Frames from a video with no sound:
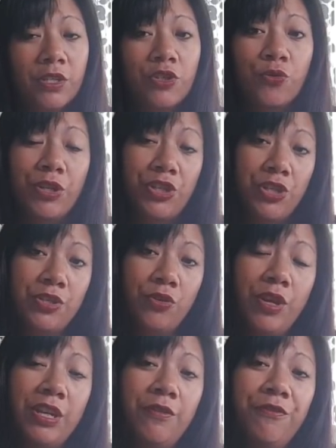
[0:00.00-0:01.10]
to
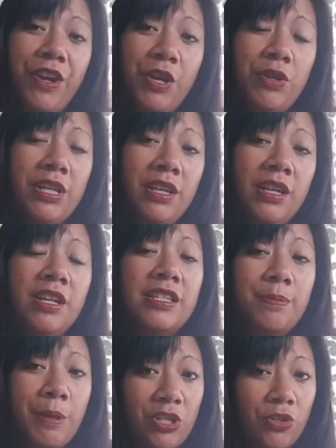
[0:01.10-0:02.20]
register at a very
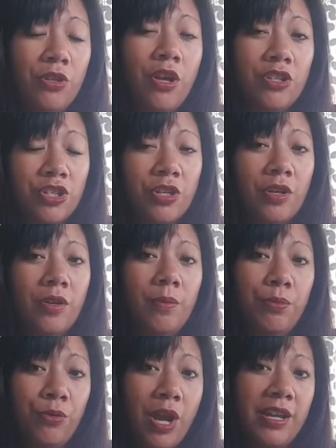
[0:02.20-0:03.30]
special launch
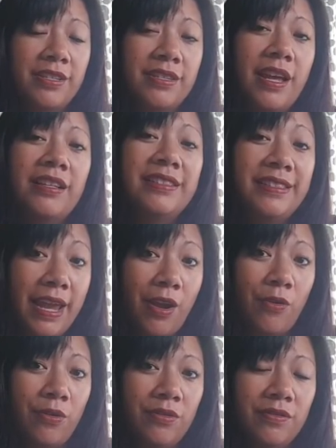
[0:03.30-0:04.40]
price now.